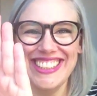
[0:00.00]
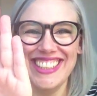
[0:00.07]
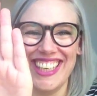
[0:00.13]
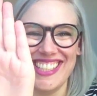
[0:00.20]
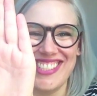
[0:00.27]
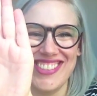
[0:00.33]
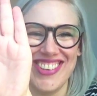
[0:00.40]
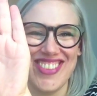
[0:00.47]

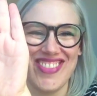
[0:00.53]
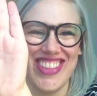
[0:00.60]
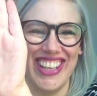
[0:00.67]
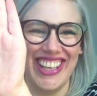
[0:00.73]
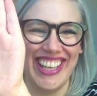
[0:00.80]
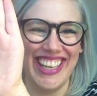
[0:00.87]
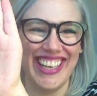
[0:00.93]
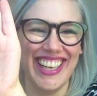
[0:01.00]
I dropped the
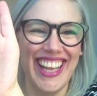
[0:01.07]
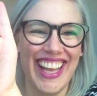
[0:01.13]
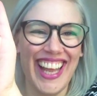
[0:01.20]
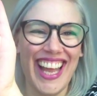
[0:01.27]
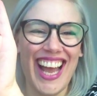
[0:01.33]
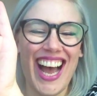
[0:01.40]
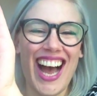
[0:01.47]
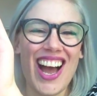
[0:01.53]
lid,
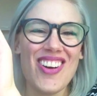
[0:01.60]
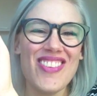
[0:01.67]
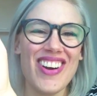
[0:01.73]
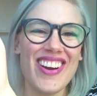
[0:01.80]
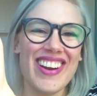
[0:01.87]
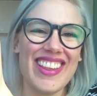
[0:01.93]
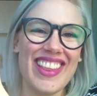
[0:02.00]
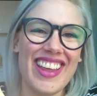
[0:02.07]
I
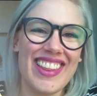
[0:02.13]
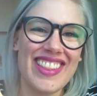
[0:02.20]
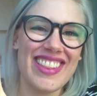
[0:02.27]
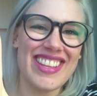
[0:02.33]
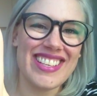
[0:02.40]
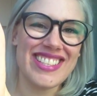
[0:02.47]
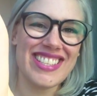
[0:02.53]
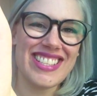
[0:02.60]
worry that
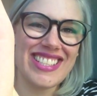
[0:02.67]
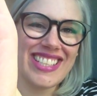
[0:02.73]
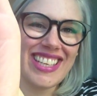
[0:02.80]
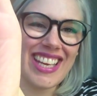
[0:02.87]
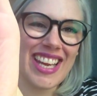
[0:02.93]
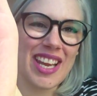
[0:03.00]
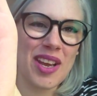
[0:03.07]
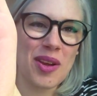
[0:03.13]
this
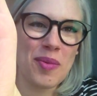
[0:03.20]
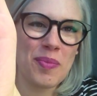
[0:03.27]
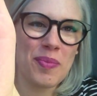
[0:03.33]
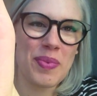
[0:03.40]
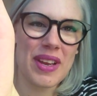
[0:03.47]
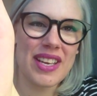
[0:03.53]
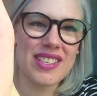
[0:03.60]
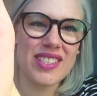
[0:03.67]
tip
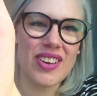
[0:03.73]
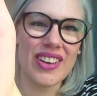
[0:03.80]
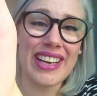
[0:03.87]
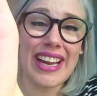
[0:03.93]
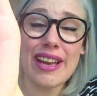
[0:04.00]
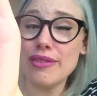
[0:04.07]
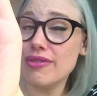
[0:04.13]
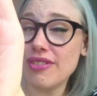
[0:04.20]
is going
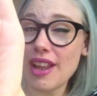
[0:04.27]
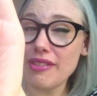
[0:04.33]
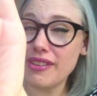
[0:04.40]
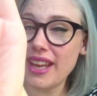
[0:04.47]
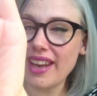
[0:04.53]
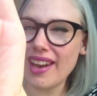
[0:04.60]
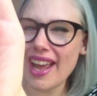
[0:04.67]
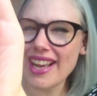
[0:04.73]
to get
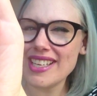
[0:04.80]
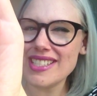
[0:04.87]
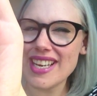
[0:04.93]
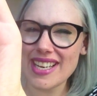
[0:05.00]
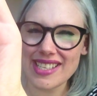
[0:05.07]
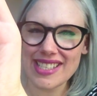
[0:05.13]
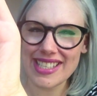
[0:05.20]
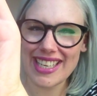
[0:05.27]
fluffy like a
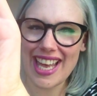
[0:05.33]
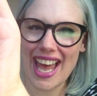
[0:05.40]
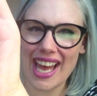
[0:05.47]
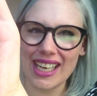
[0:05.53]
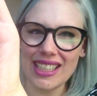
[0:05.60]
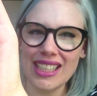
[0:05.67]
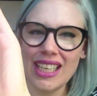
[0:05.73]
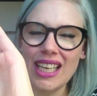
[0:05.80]
texter
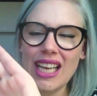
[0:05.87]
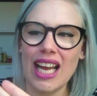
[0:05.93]
can.